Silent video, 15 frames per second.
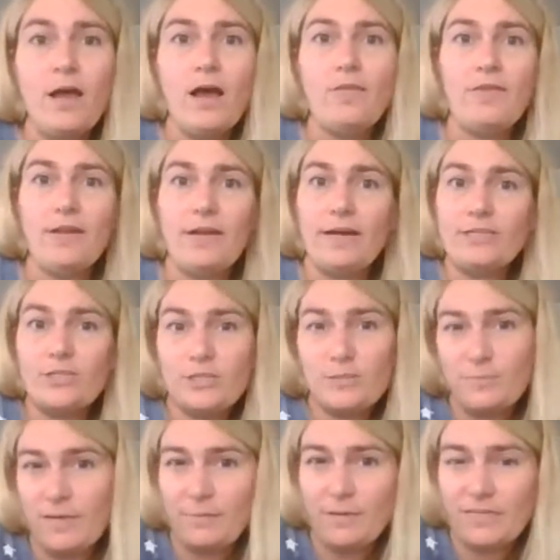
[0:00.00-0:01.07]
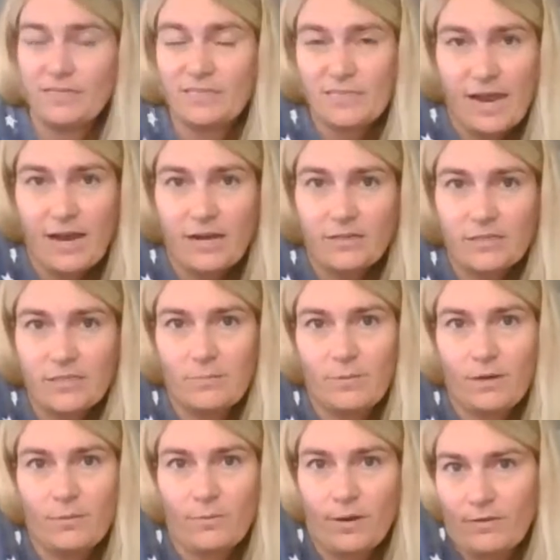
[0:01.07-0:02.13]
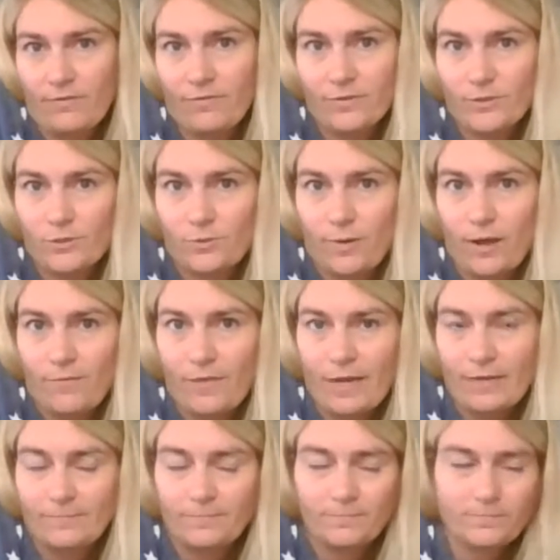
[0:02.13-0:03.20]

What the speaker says: And then I just make my snacks and my breakfast around that.